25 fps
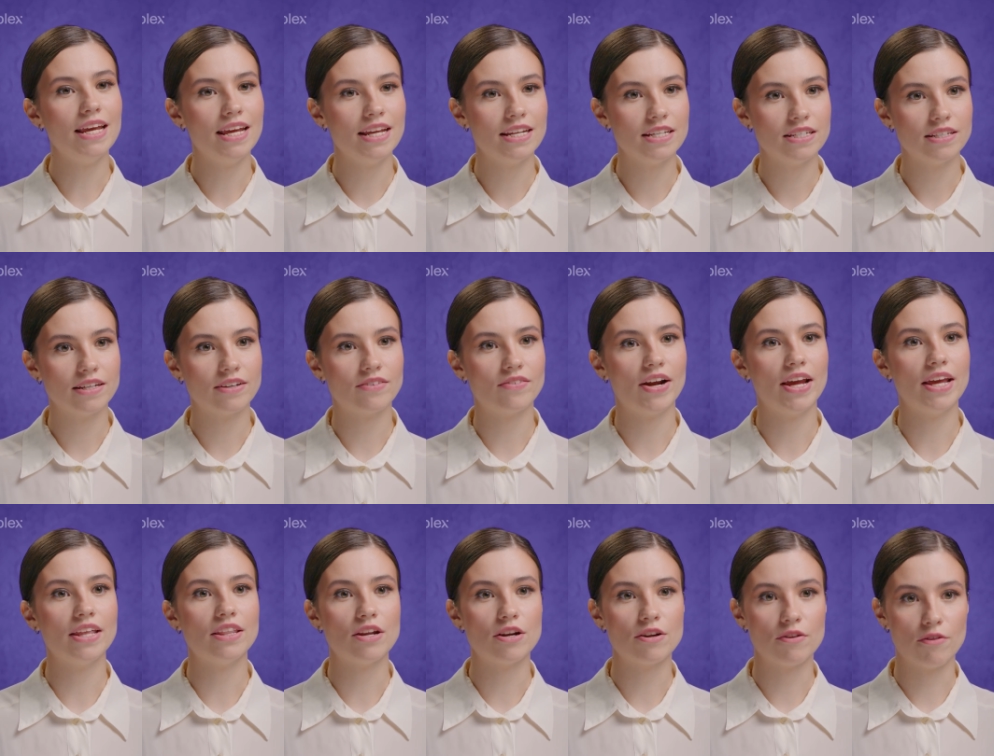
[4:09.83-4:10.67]

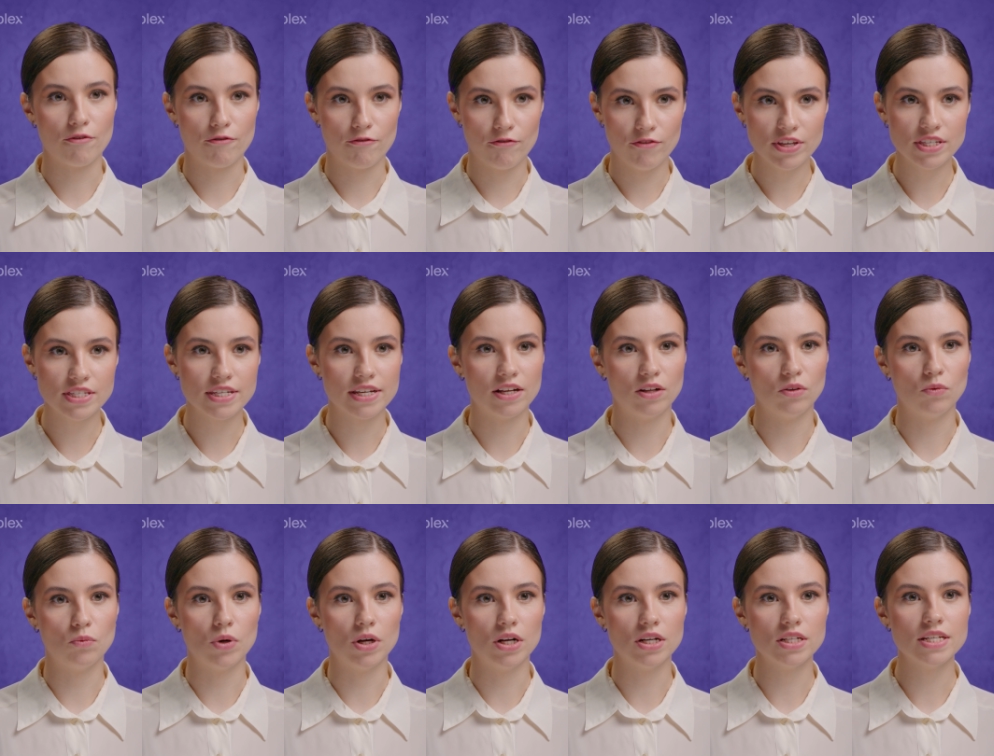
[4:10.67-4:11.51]
integrate the
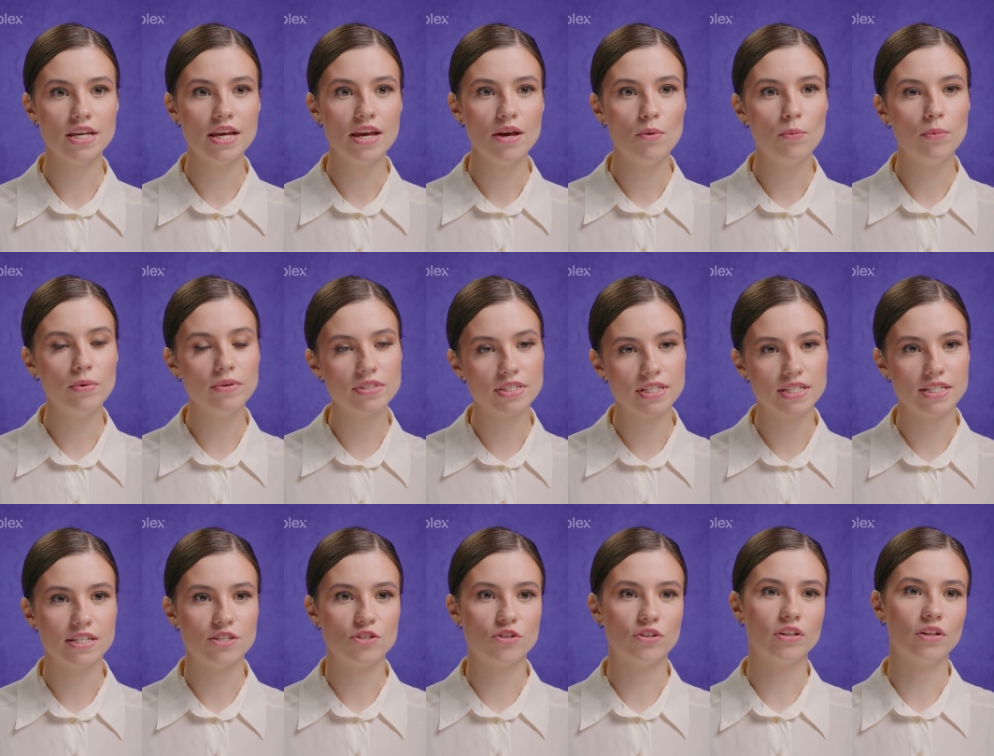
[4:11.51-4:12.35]
physical world with the
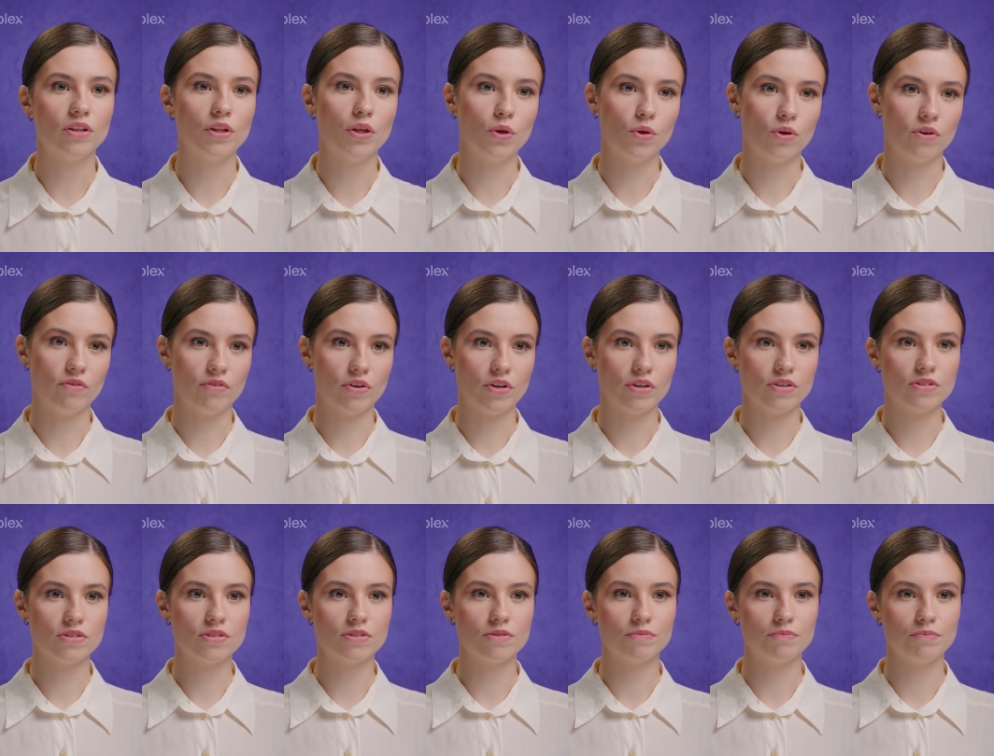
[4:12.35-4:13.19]
digital
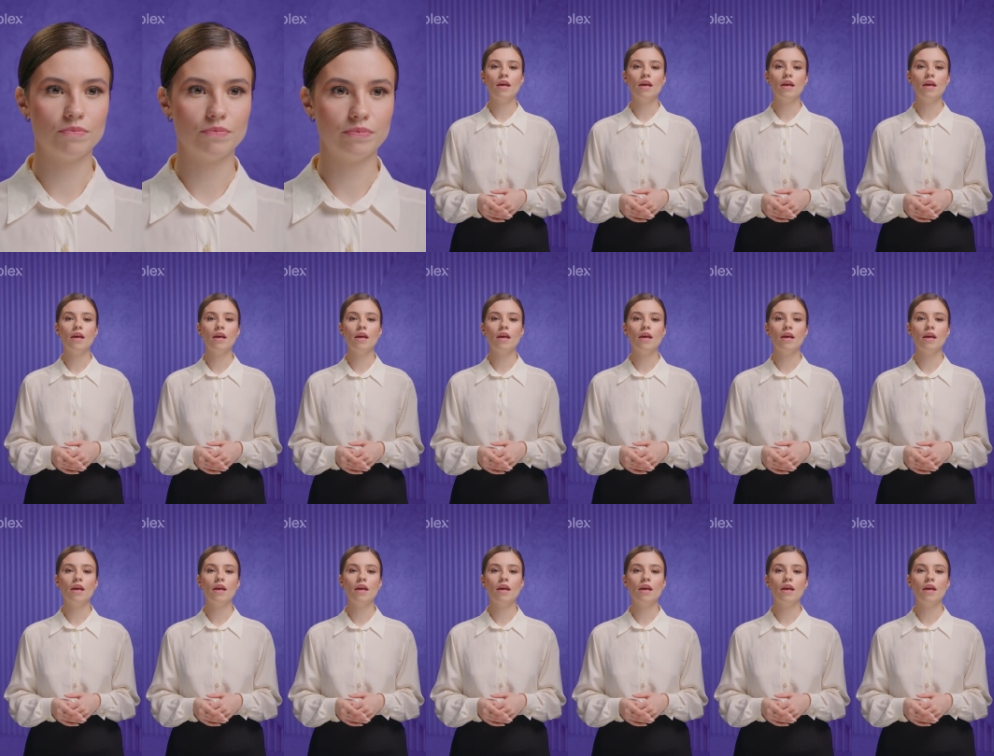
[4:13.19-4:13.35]
universe.